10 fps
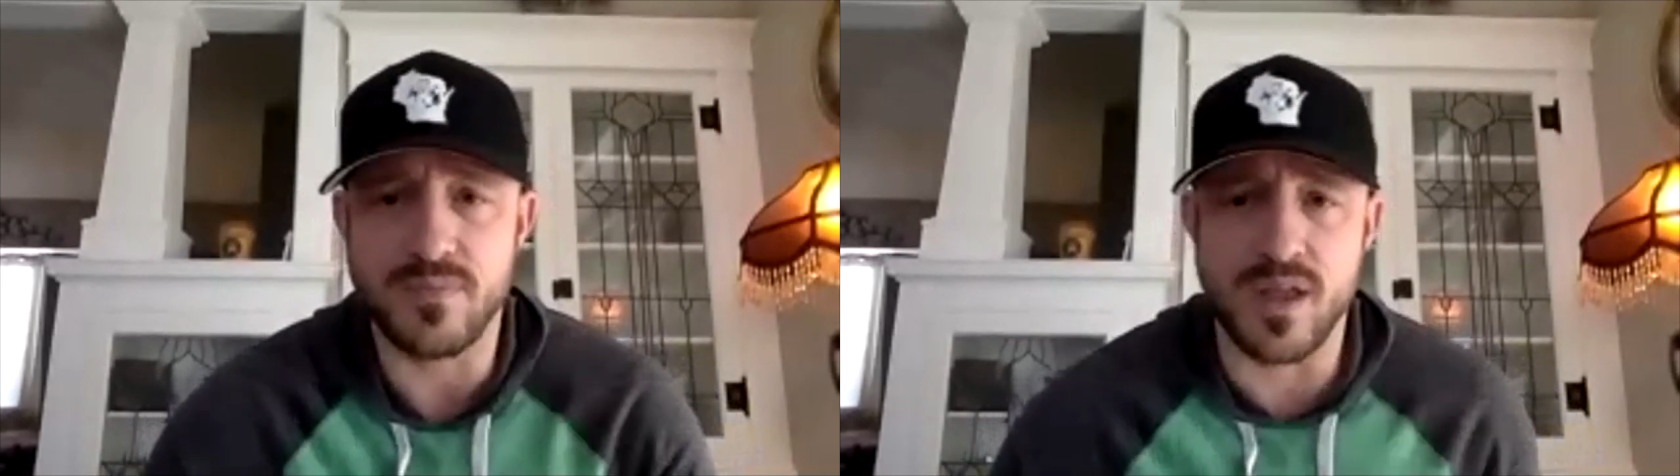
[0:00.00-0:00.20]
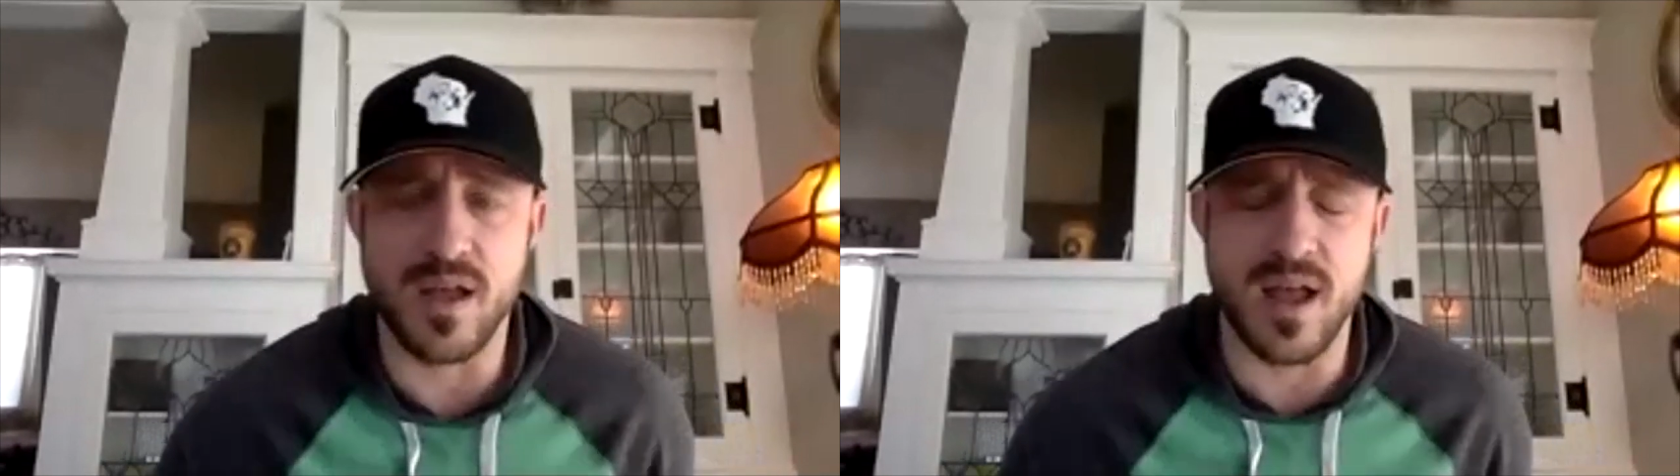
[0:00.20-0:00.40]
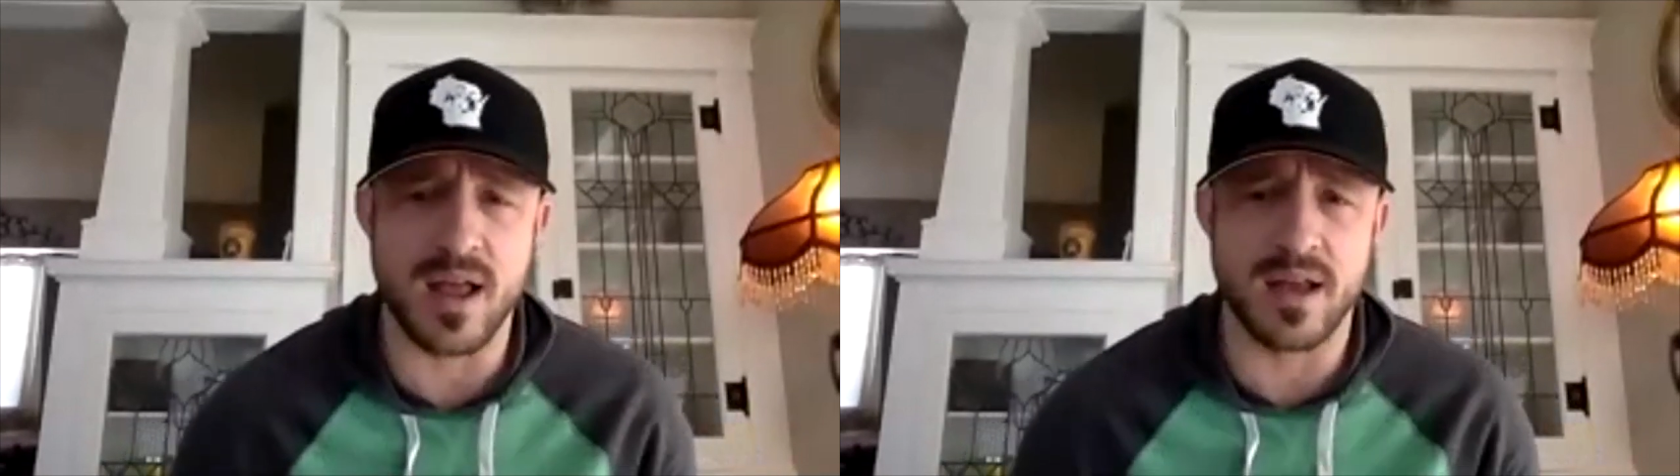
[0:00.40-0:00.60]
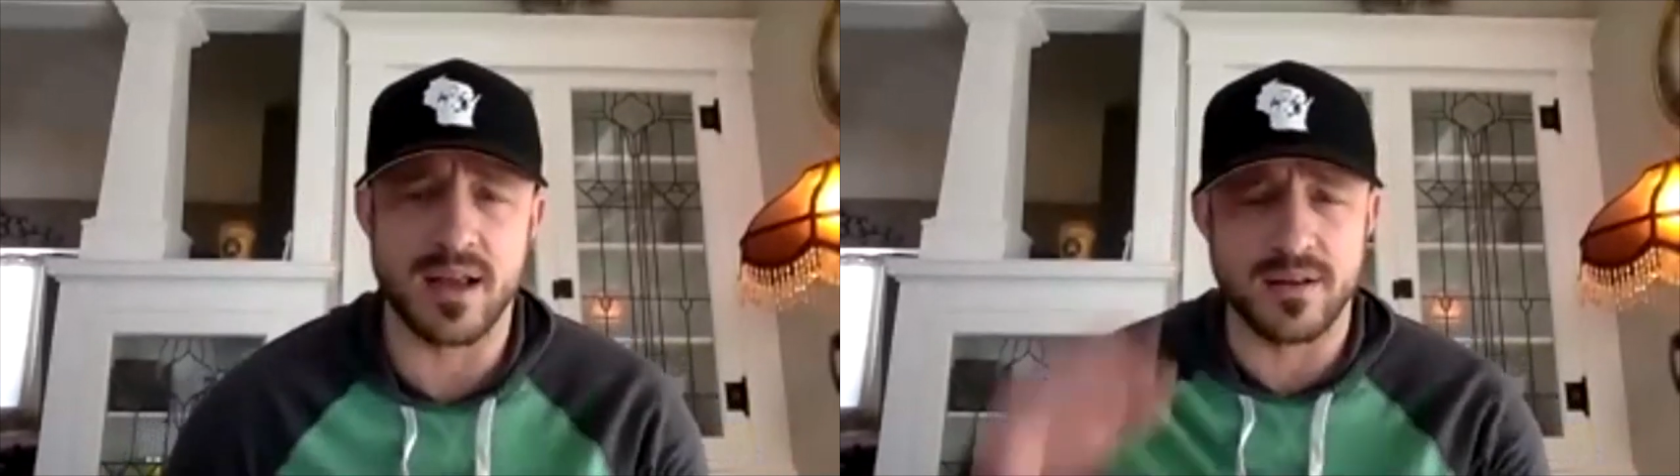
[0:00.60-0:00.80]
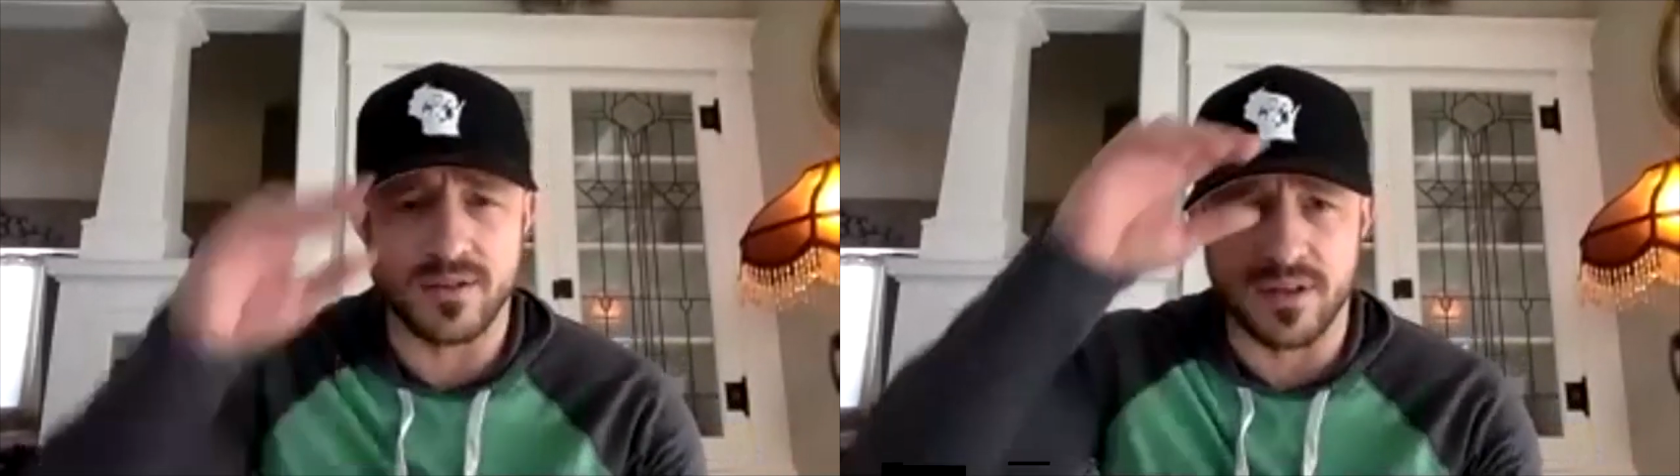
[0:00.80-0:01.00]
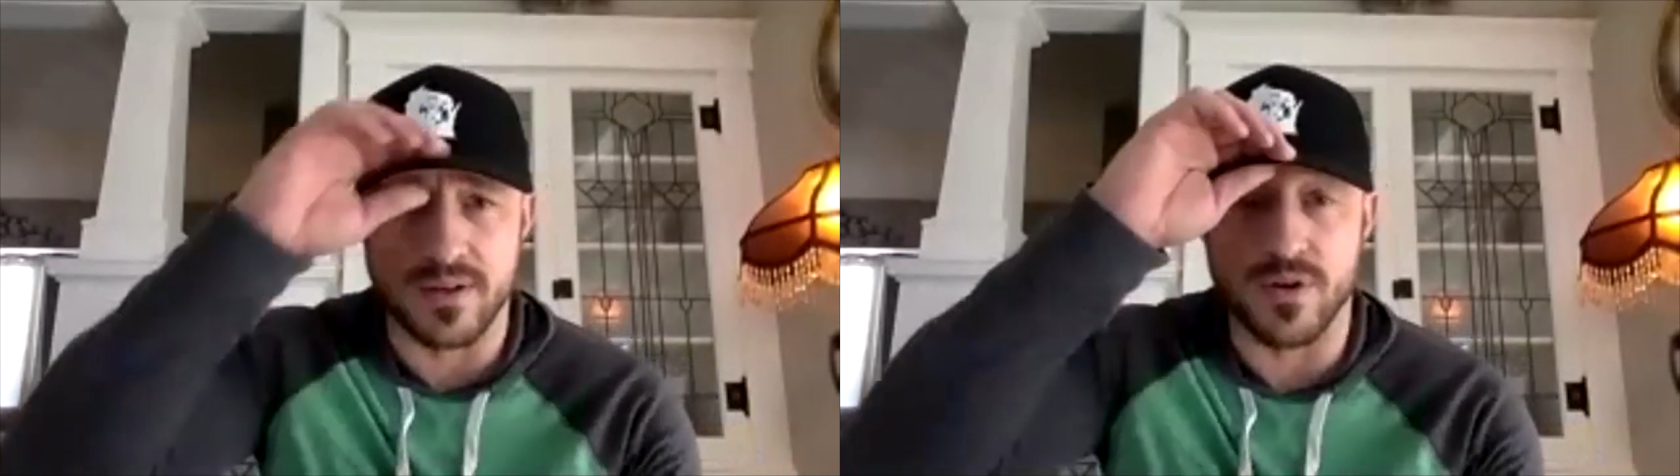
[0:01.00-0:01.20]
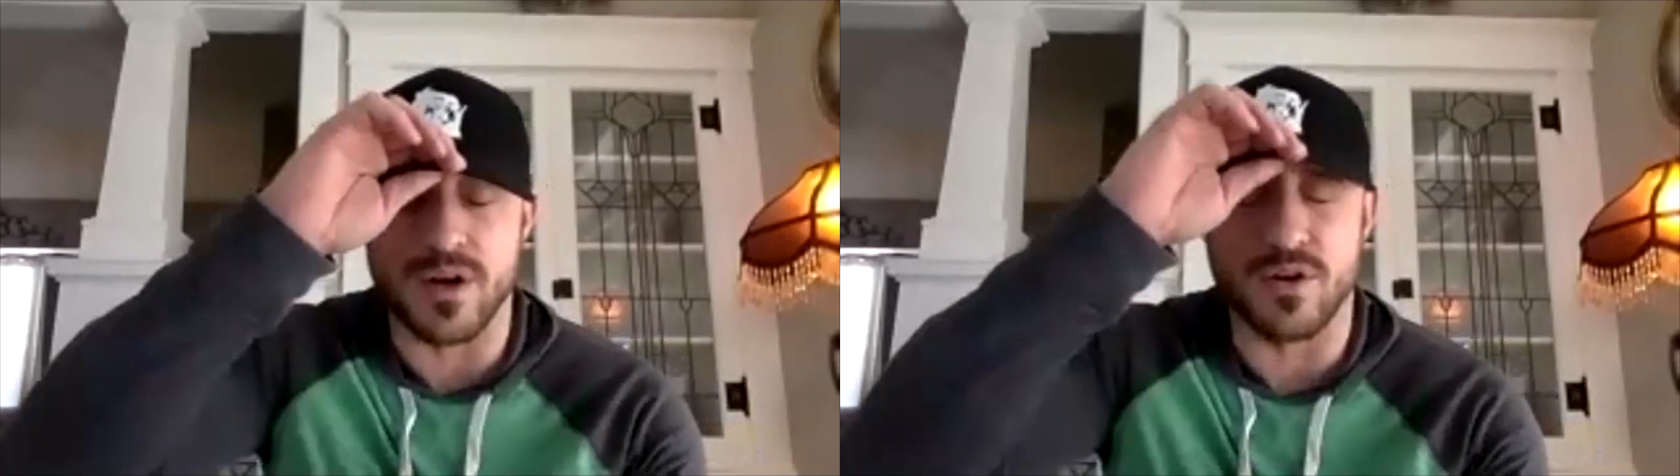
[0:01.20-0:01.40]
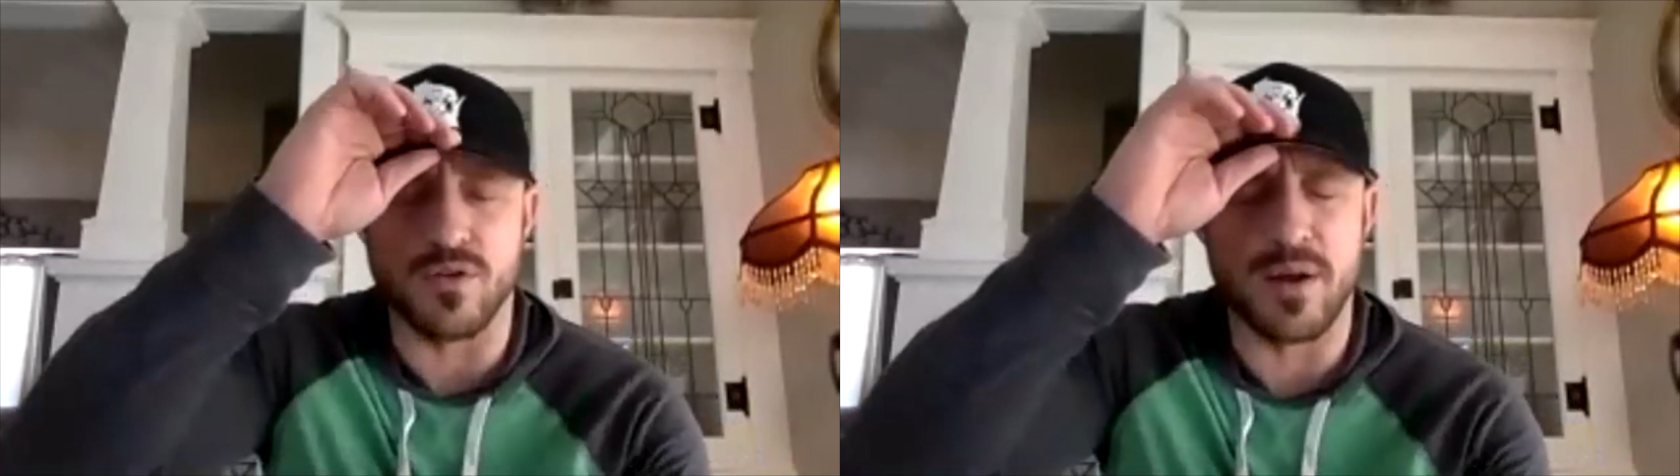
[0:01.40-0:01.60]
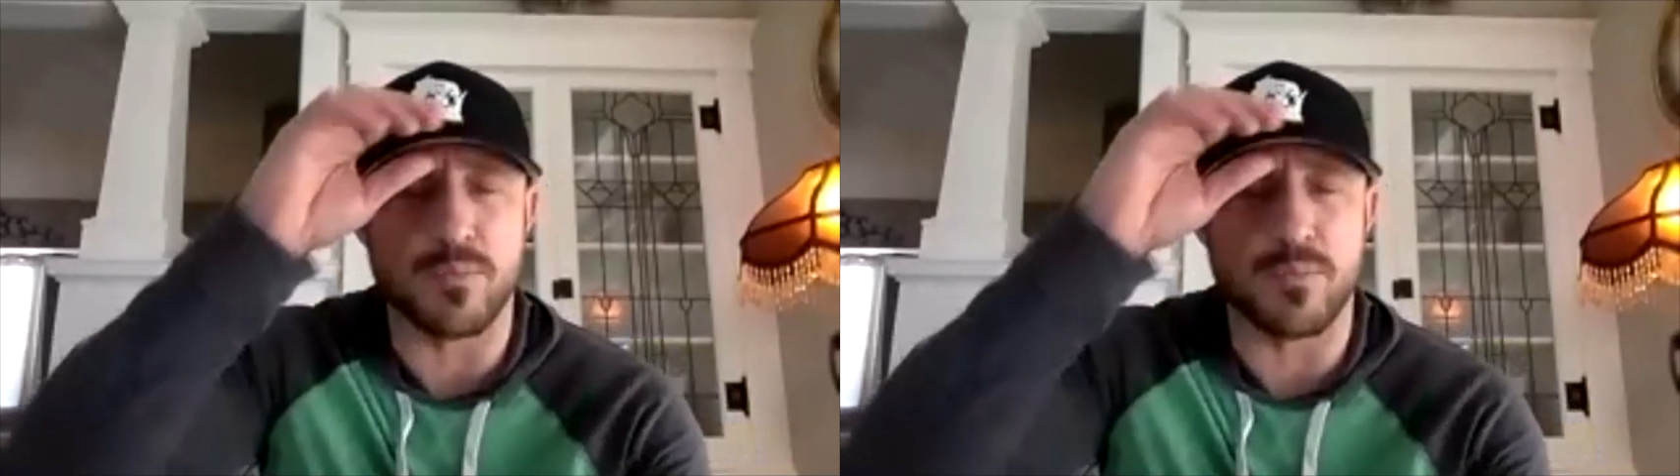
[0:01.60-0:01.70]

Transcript: and delivering a great